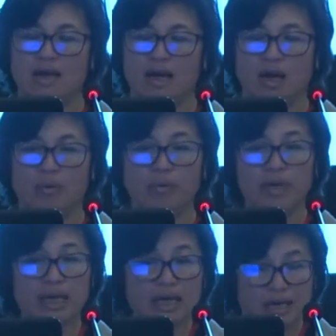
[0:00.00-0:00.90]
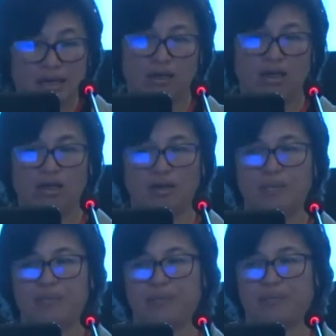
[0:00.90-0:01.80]
We
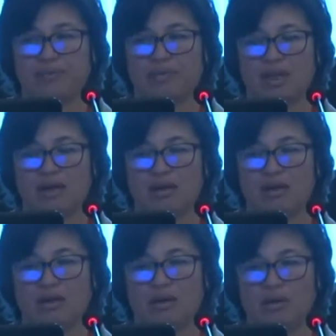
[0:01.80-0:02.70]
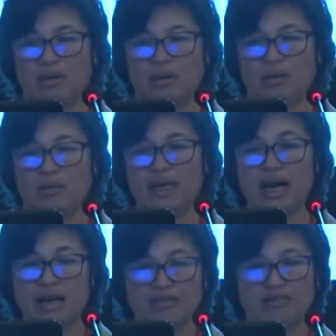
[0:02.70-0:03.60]
um, uh, we
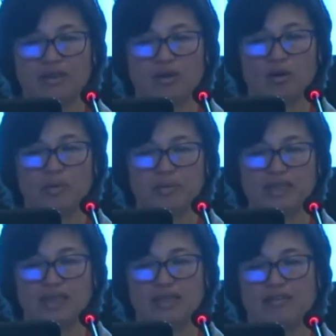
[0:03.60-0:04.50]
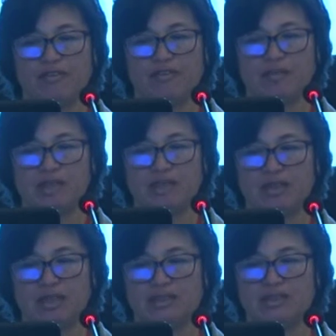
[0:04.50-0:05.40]
have uh, homeopathic uh, pharmaceutical
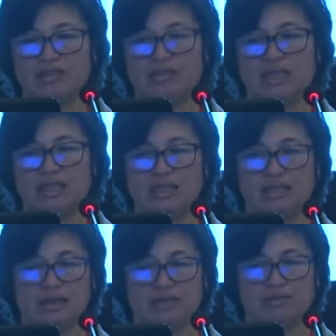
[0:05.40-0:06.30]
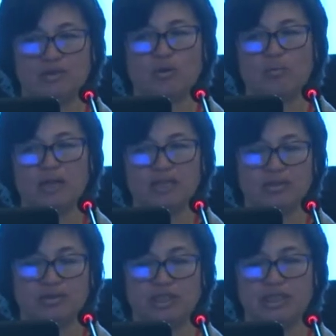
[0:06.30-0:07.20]
industry that have to comply to
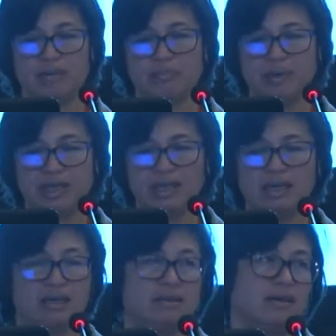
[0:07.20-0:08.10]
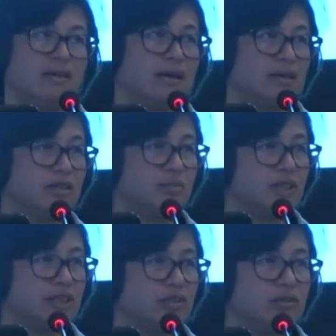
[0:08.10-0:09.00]
GMP and that are
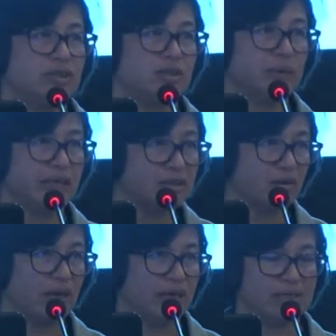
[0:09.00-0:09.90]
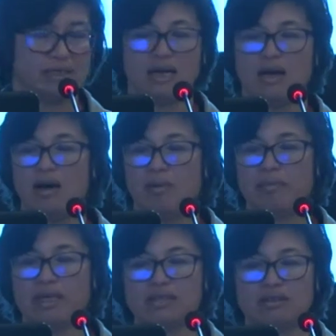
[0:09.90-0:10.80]
subject to inspectorate
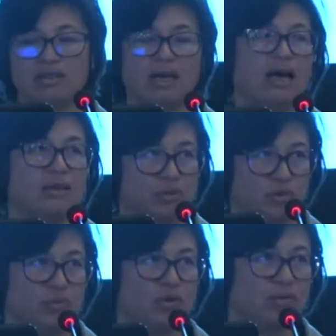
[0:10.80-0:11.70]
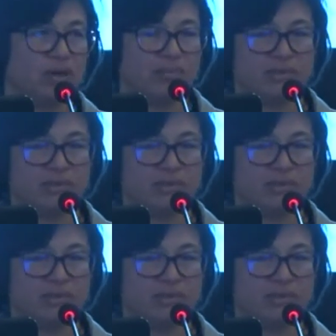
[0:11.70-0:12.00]
based on annual programs,